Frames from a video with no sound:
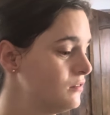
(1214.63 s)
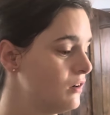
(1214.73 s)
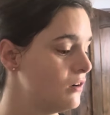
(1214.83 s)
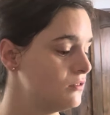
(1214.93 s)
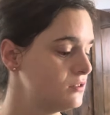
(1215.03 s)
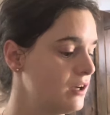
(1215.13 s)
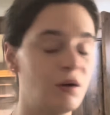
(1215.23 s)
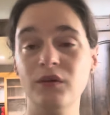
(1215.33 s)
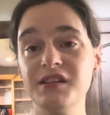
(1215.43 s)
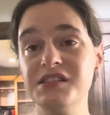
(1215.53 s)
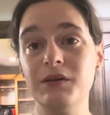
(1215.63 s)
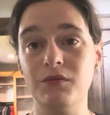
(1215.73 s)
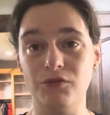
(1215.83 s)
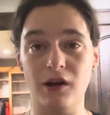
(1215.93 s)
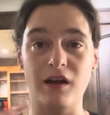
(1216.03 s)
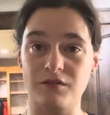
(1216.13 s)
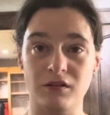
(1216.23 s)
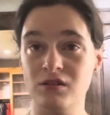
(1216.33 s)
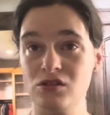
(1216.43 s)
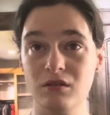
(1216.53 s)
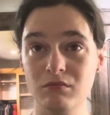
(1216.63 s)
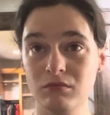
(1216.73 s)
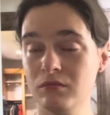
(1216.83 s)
gross. I want to save it for after the gym.